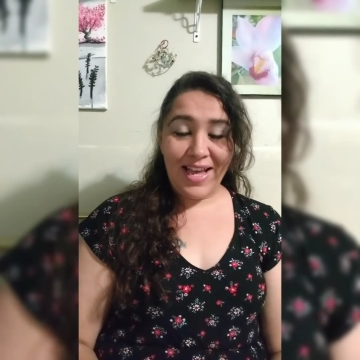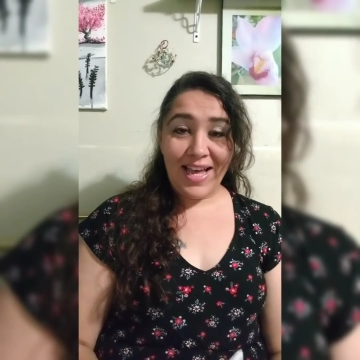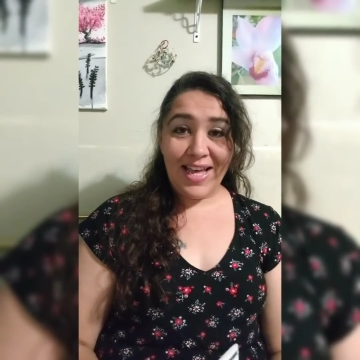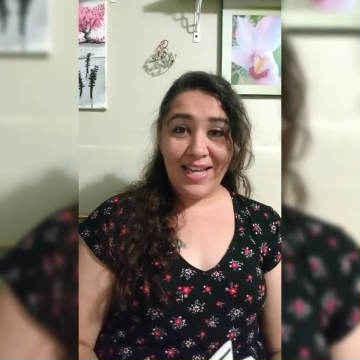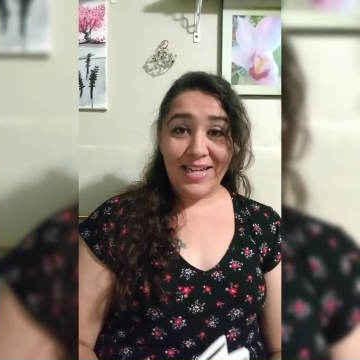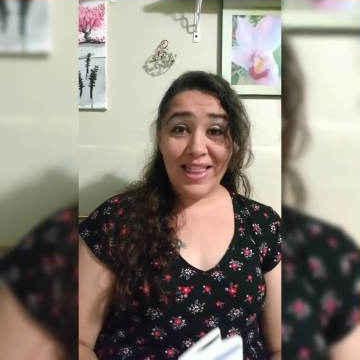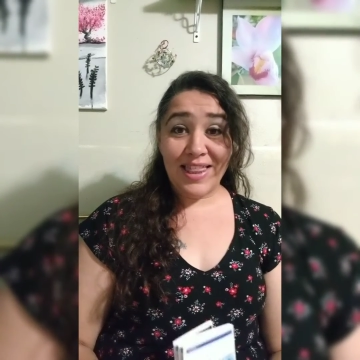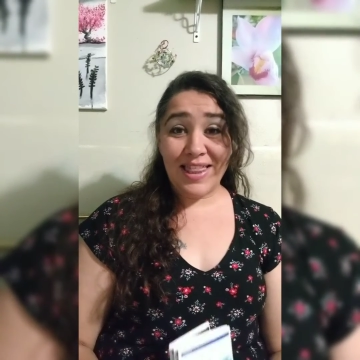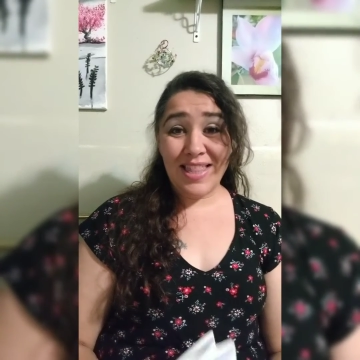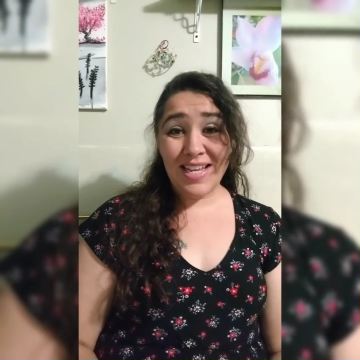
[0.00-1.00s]
And
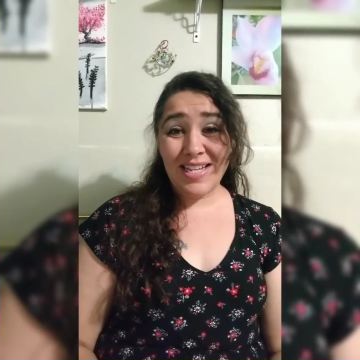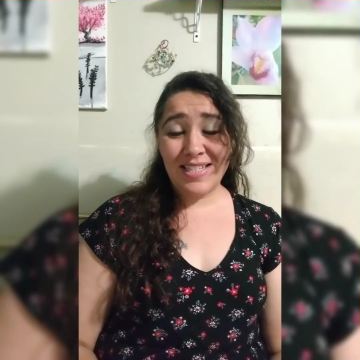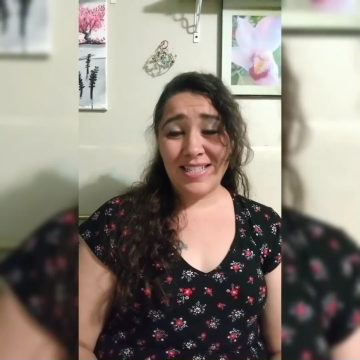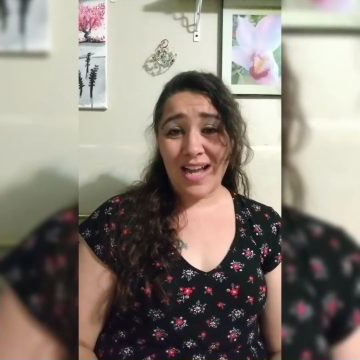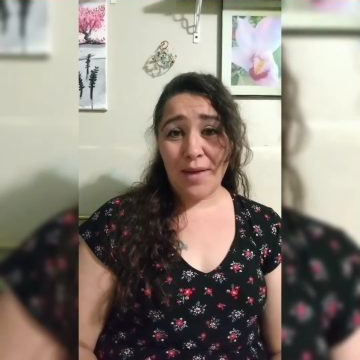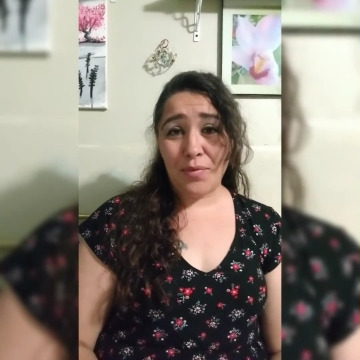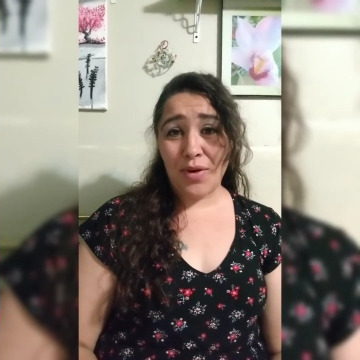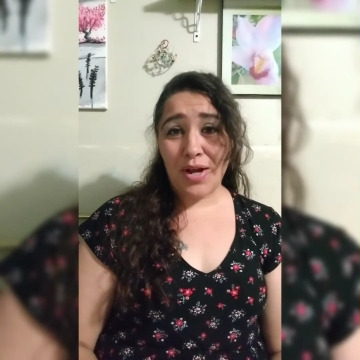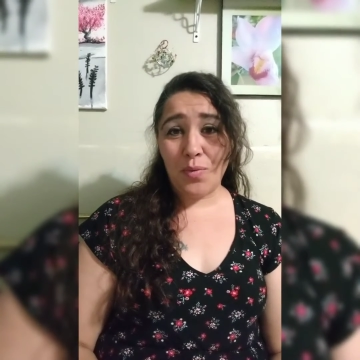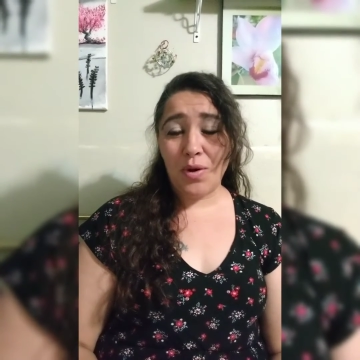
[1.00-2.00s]
this time
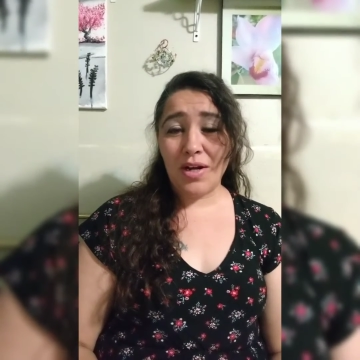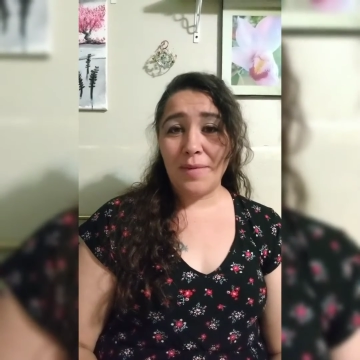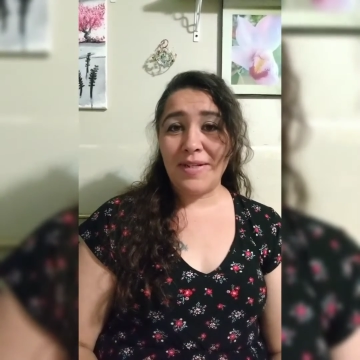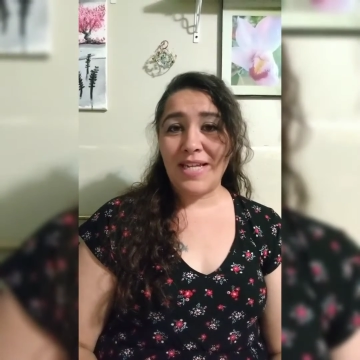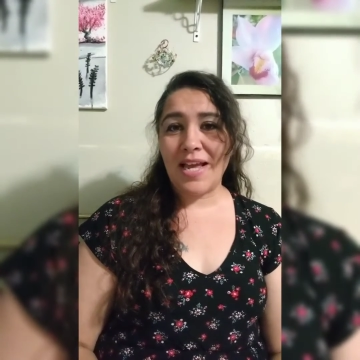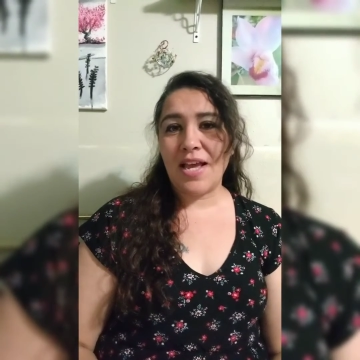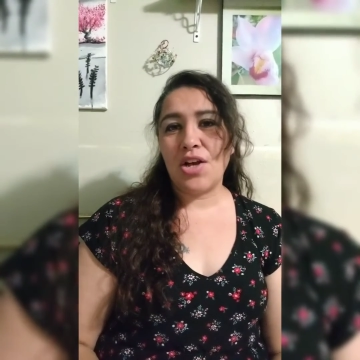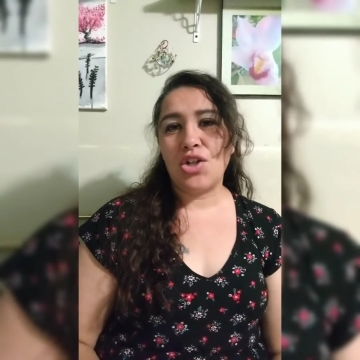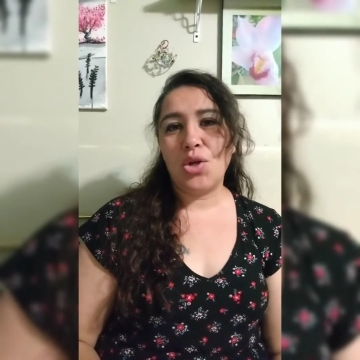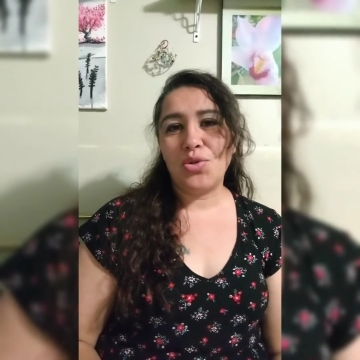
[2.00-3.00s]
around, we're going to be taking
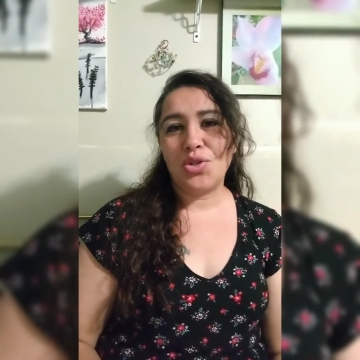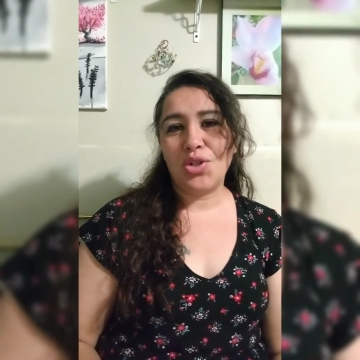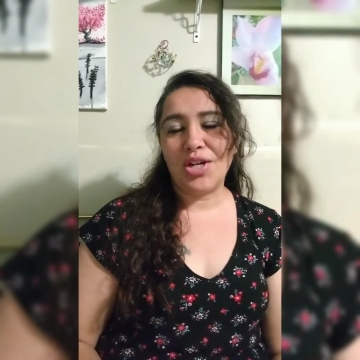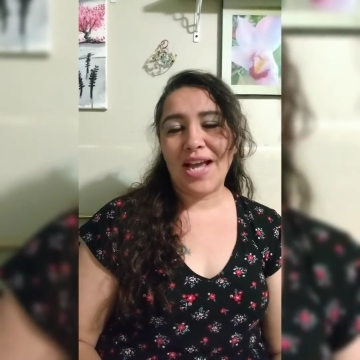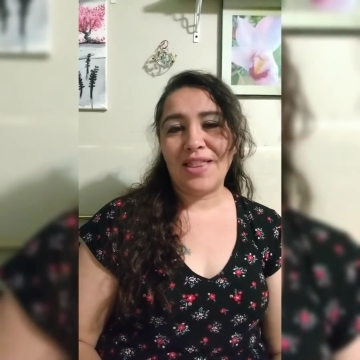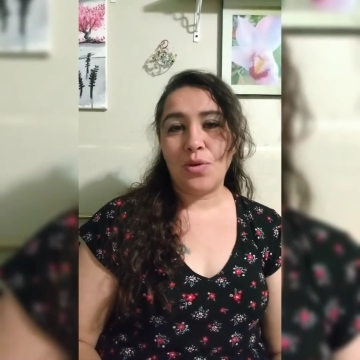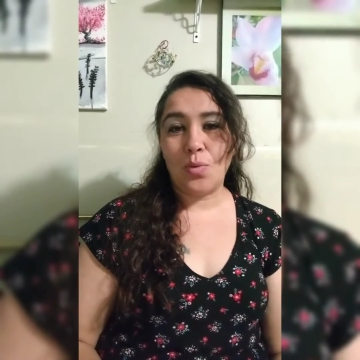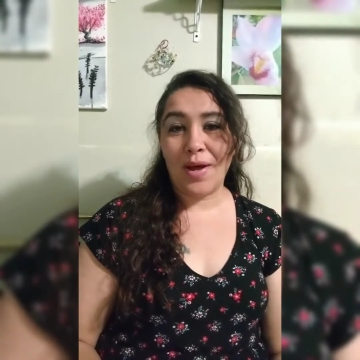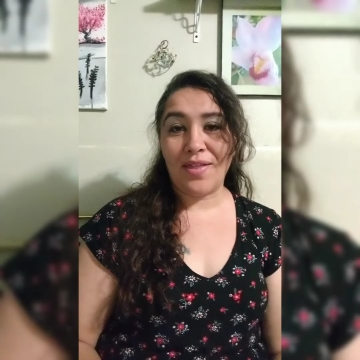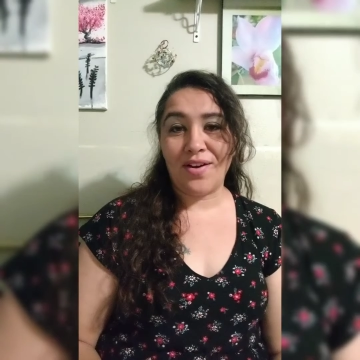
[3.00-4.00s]
a closer look at the
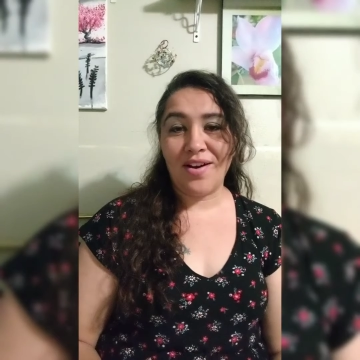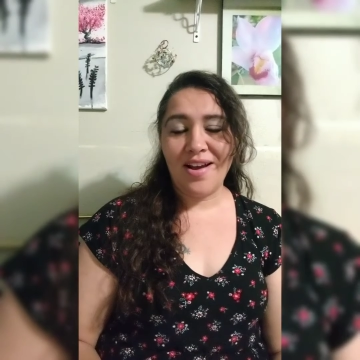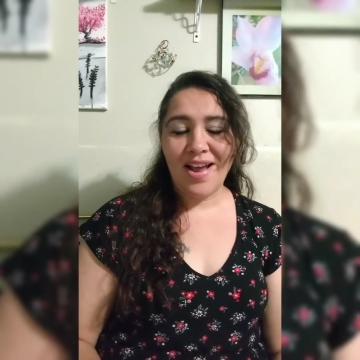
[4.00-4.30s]
weather.